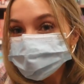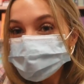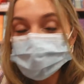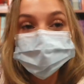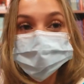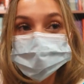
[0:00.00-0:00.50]

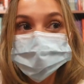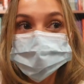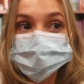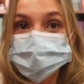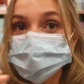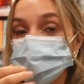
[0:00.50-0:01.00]
I haven't been to
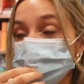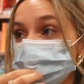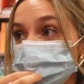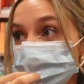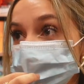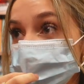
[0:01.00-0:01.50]
bookstore in a while and
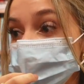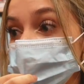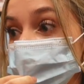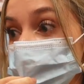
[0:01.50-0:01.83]
I'm excited.